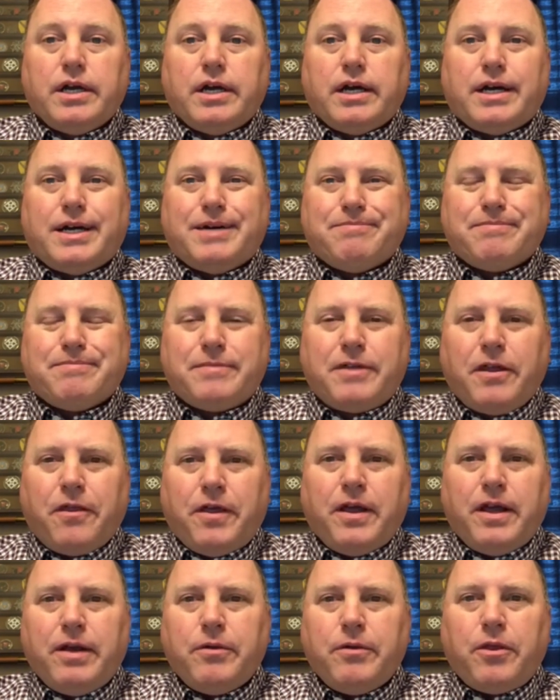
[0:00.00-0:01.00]
The
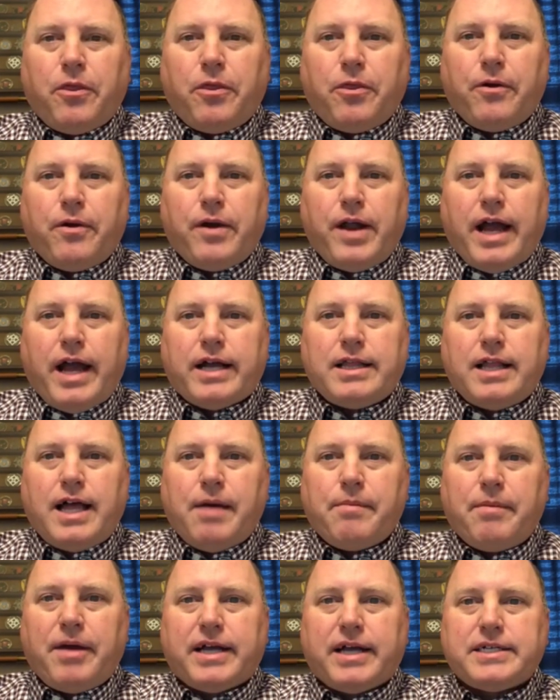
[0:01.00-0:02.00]
thing with the third act
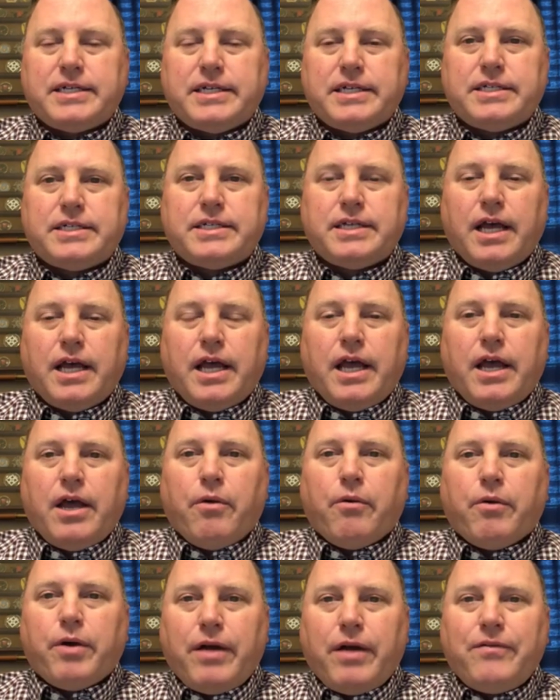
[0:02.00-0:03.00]
climax is
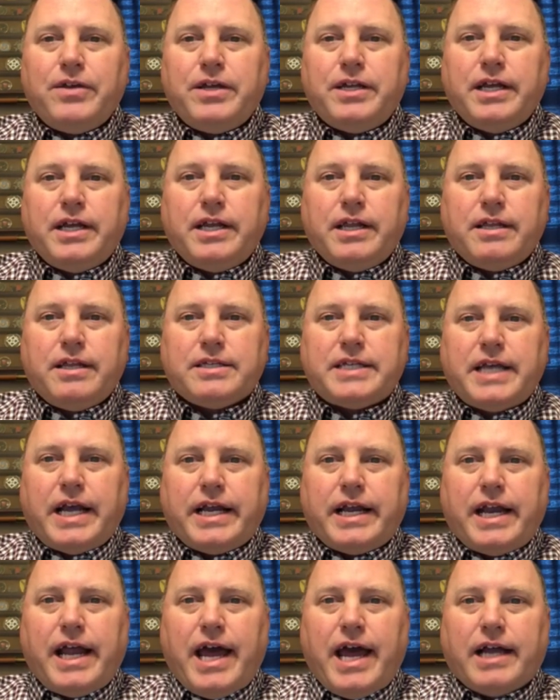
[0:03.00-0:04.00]
whatever you did in the
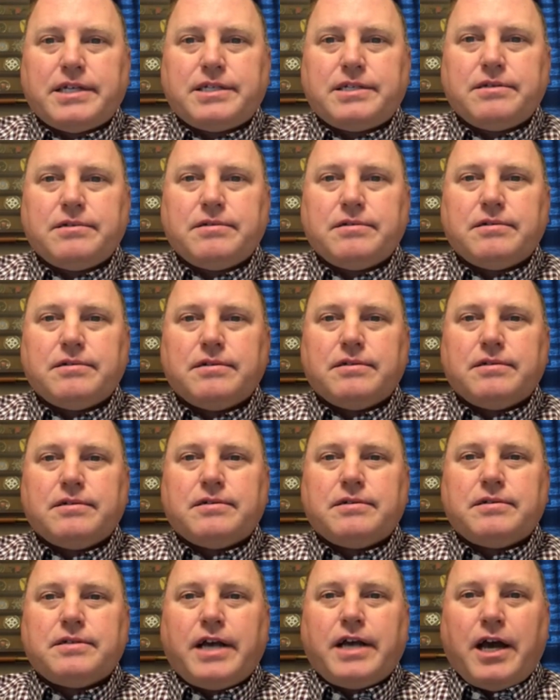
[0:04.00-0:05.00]
second act,
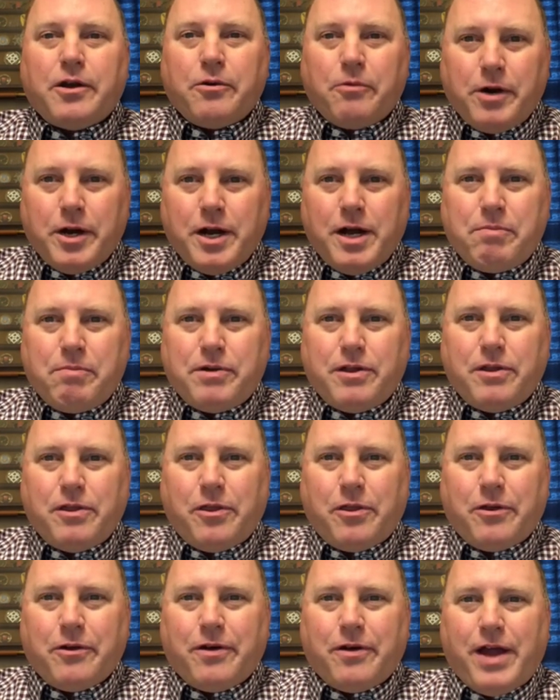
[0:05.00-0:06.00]
you got to one-up it in the
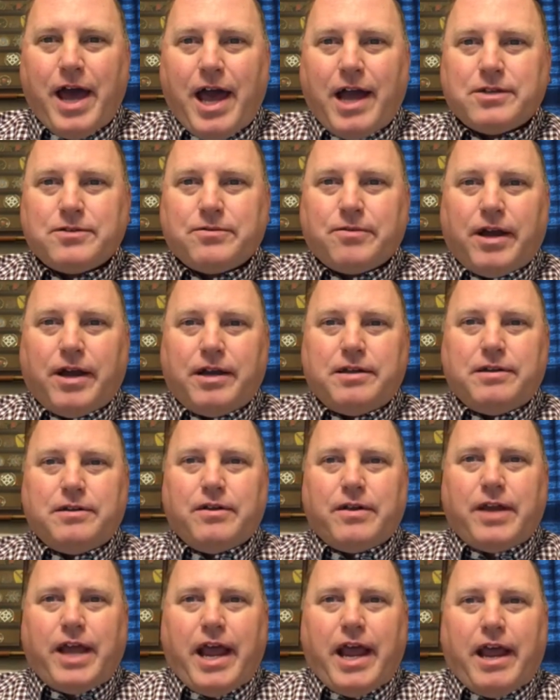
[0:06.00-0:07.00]
third act, right?
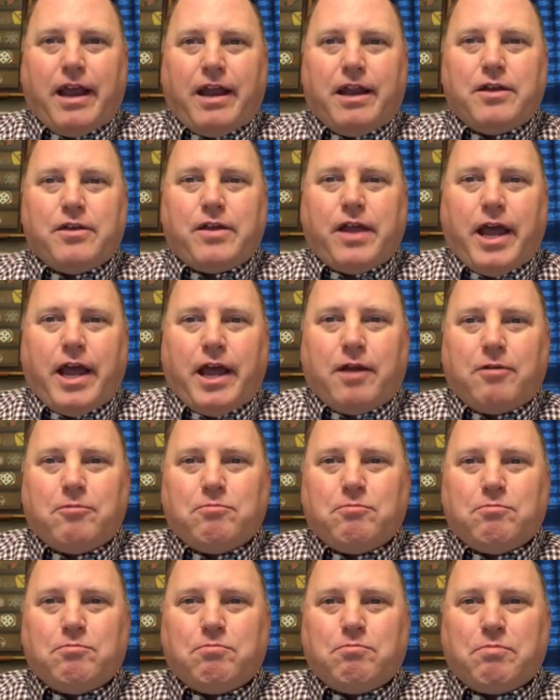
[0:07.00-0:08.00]
You can't
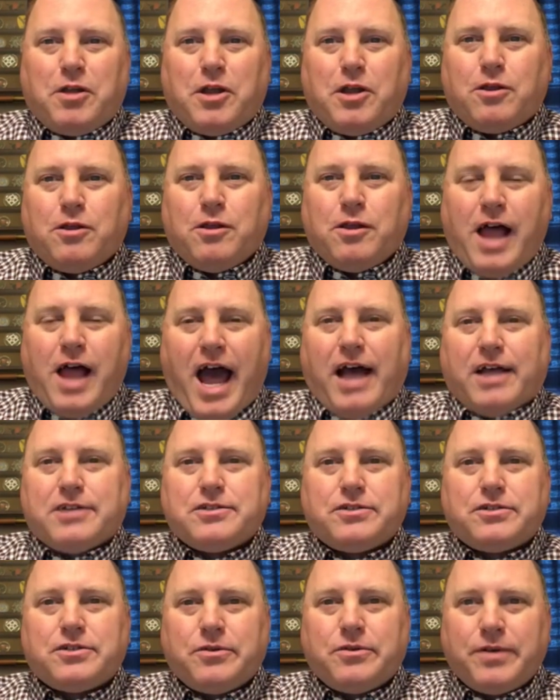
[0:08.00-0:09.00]
be less.
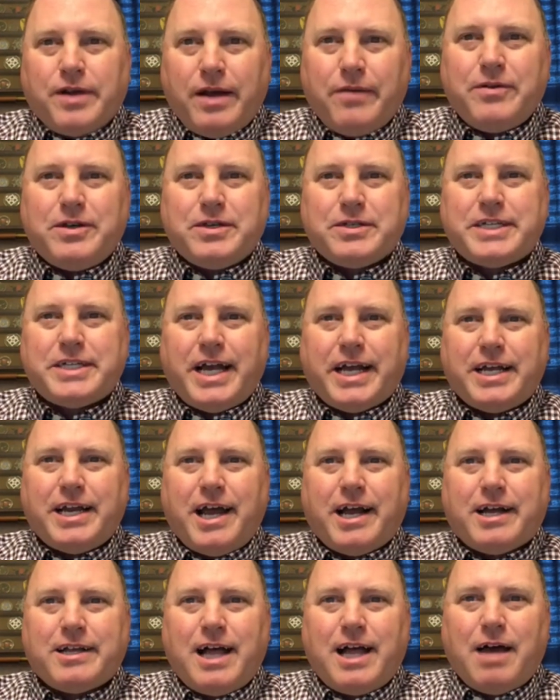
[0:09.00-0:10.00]
So whatever your second
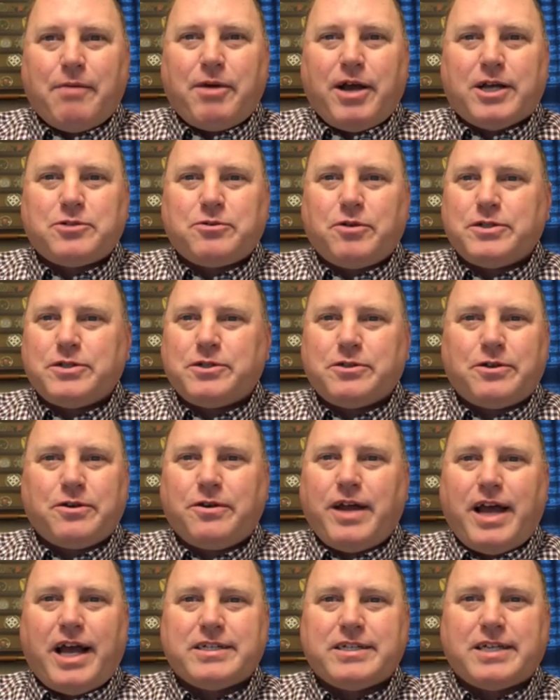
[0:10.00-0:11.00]
act climax was, your
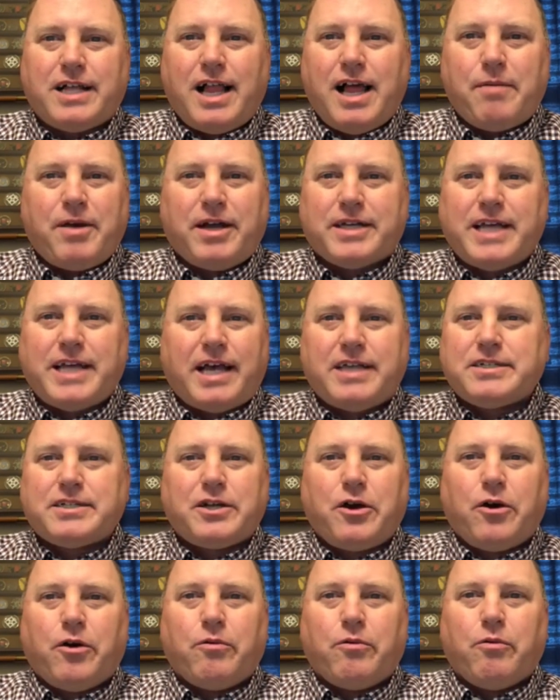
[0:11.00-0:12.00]
third act climax has to
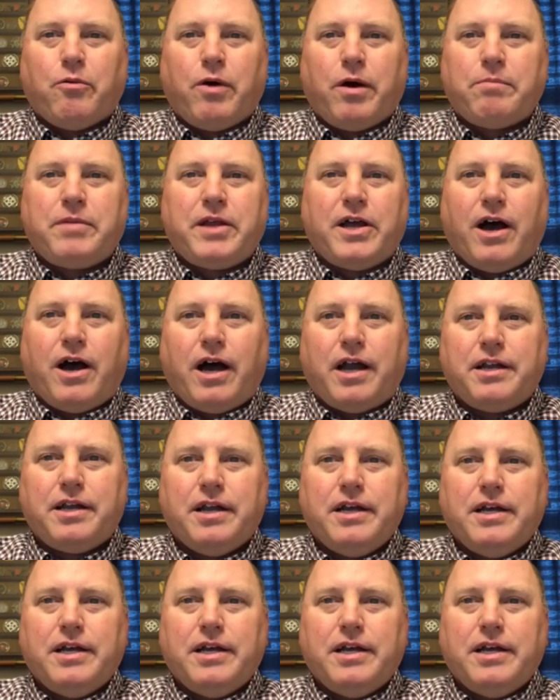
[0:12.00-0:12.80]
go one beyond.